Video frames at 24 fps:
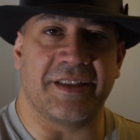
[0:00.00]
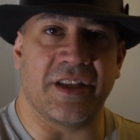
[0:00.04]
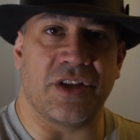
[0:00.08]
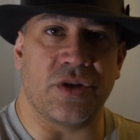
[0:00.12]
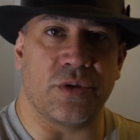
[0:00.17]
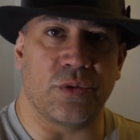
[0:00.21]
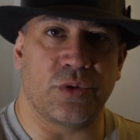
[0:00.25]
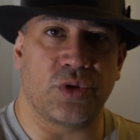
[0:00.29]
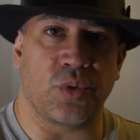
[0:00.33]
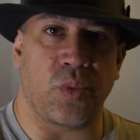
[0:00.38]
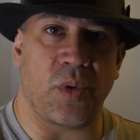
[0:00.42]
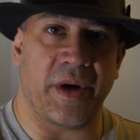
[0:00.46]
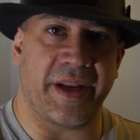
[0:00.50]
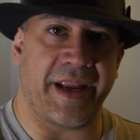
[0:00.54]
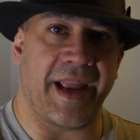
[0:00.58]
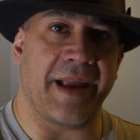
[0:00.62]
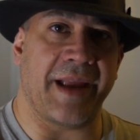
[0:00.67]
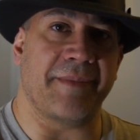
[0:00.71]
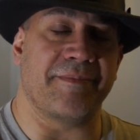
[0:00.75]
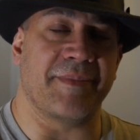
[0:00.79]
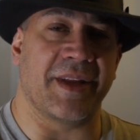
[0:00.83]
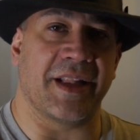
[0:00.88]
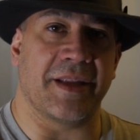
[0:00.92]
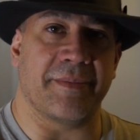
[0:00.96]
the new
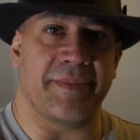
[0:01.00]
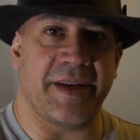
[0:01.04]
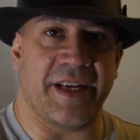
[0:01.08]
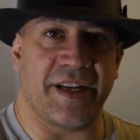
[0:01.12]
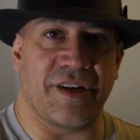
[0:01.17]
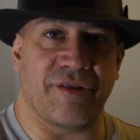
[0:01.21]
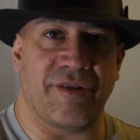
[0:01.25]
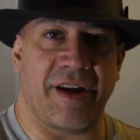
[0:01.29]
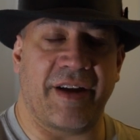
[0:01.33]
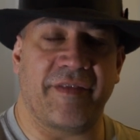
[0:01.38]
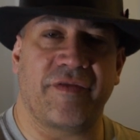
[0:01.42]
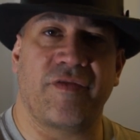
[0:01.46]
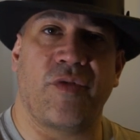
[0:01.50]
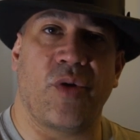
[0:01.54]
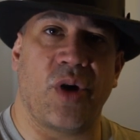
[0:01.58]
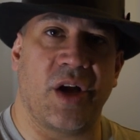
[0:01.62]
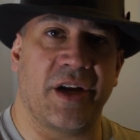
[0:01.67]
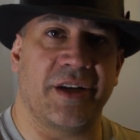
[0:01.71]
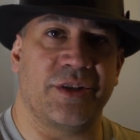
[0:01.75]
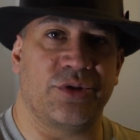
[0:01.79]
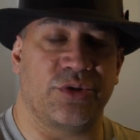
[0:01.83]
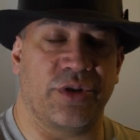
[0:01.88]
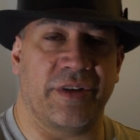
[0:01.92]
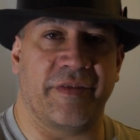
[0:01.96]
28mm at
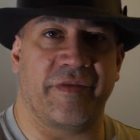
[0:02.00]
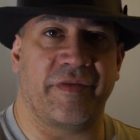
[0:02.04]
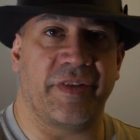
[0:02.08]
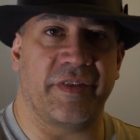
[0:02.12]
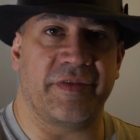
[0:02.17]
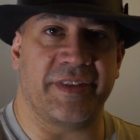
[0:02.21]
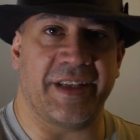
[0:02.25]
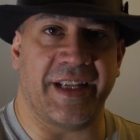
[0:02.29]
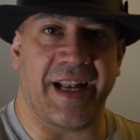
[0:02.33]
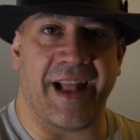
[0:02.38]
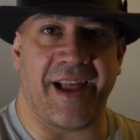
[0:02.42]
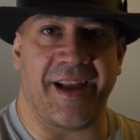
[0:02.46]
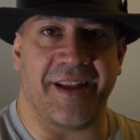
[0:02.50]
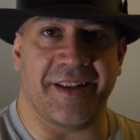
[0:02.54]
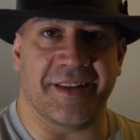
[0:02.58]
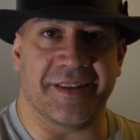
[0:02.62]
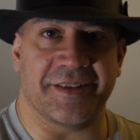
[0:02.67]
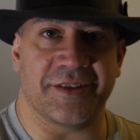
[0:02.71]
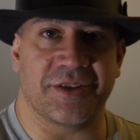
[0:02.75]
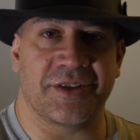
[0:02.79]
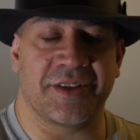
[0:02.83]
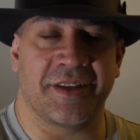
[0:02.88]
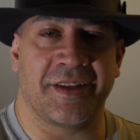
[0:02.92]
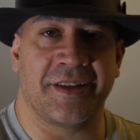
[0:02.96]

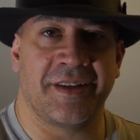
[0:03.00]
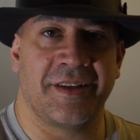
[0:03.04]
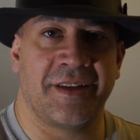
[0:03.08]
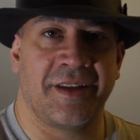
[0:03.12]
$450.